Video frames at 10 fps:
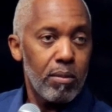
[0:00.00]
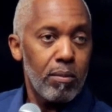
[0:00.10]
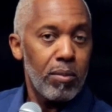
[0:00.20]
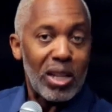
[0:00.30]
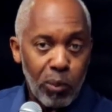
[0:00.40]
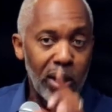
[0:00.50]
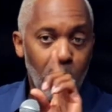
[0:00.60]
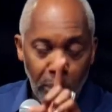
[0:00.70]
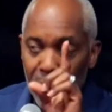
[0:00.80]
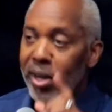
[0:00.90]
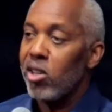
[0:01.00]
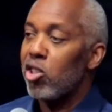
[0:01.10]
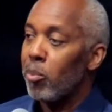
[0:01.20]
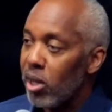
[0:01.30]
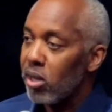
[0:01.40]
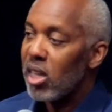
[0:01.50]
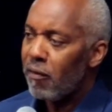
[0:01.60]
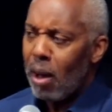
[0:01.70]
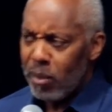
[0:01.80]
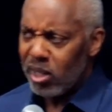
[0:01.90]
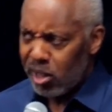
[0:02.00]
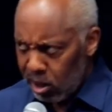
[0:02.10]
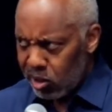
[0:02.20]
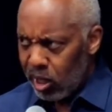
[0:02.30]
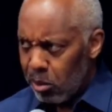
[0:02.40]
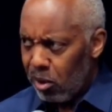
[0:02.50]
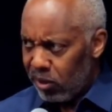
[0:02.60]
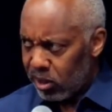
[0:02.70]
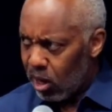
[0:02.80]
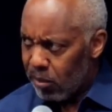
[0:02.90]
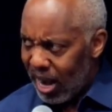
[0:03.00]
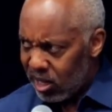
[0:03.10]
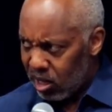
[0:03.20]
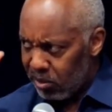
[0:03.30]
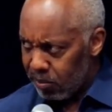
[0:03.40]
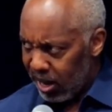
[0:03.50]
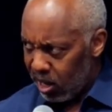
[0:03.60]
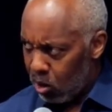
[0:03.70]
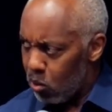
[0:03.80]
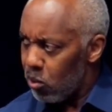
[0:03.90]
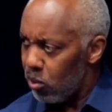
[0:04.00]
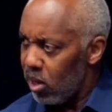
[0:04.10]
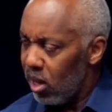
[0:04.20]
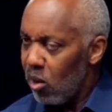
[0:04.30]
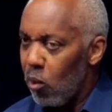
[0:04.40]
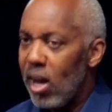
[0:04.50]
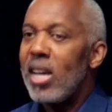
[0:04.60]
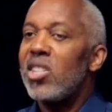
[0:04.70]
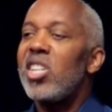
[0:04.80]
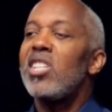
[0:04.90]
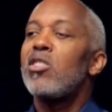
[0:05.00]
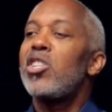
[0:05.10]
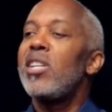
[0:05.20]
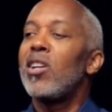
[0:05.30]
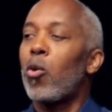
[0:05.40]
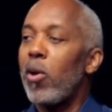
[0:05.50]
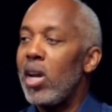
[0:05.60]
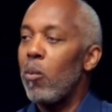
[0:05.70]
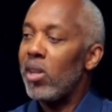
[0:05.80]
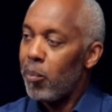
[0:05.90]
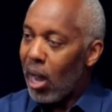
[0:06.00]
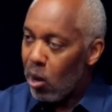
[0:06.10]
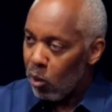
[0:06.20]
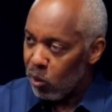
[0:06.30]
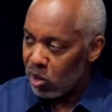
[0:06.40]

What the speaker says: That's why the woman with the issue of blood said, if I but touch the hem of his garment, I shall be made whole. Well, she decreed what the power was